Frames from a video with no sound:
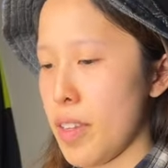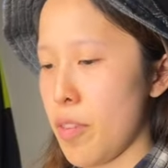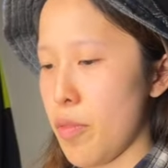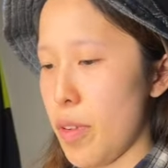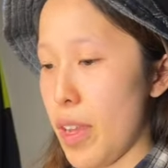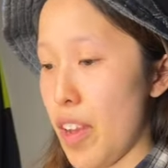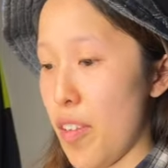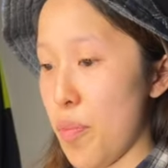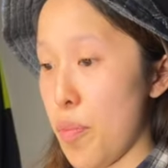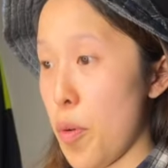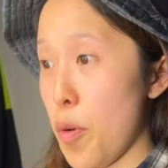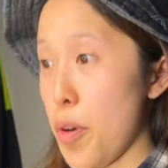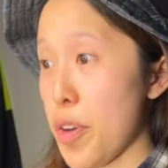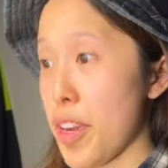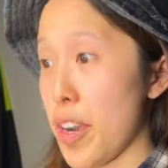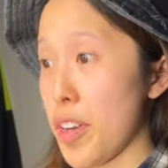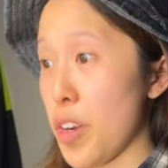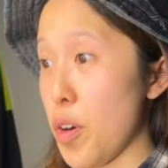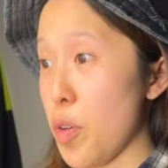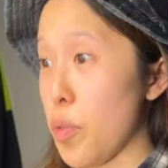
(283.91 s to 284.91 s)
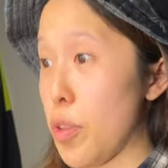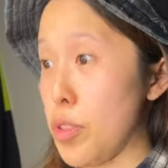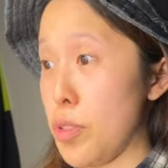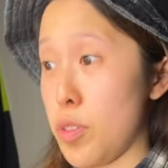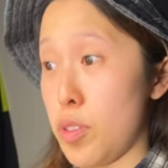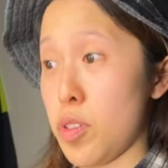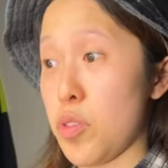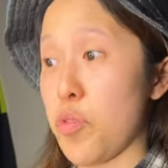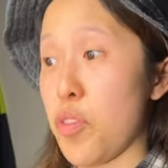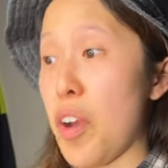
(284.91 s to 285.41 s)
We have Porygon. Oh, this
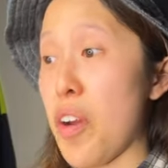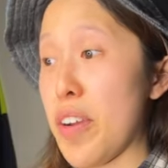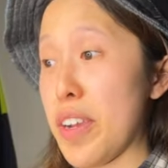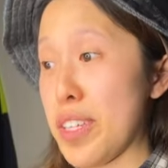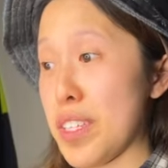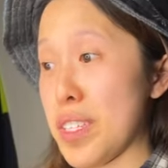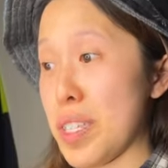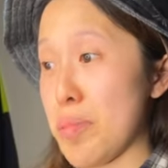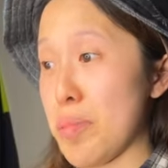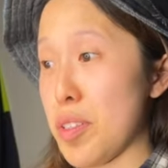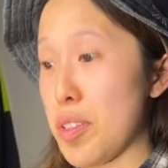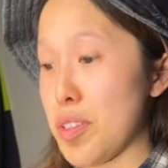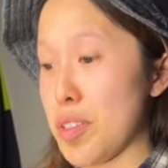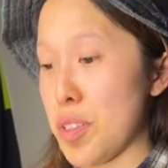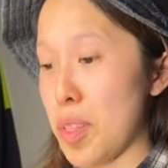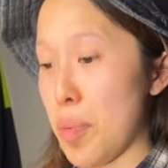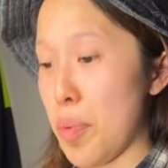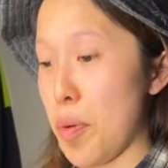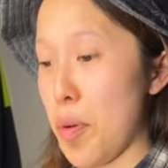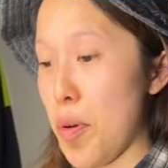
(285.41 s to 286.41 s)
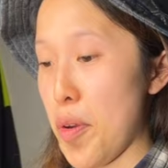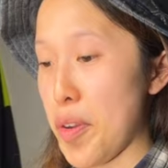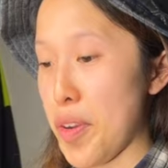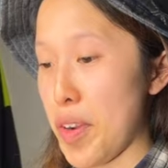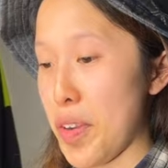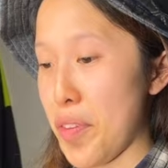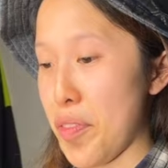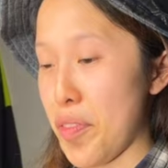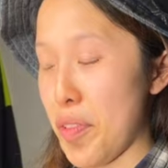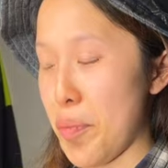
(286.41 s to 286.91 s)
looks very similar to the
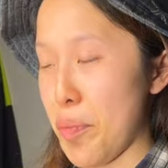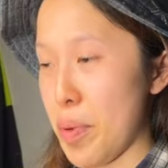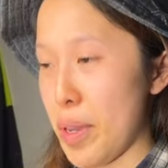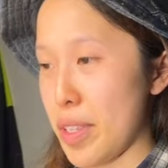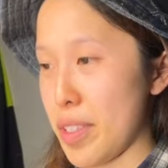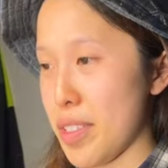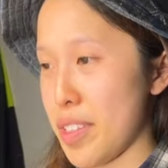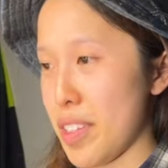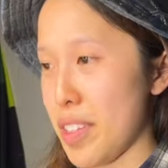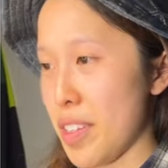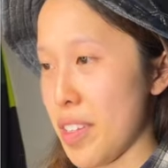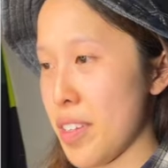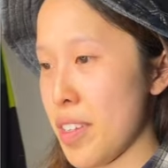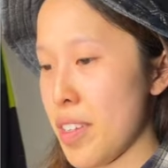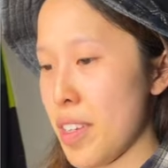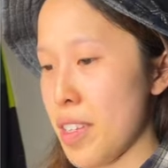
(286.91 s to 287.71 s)
Porygon from base set.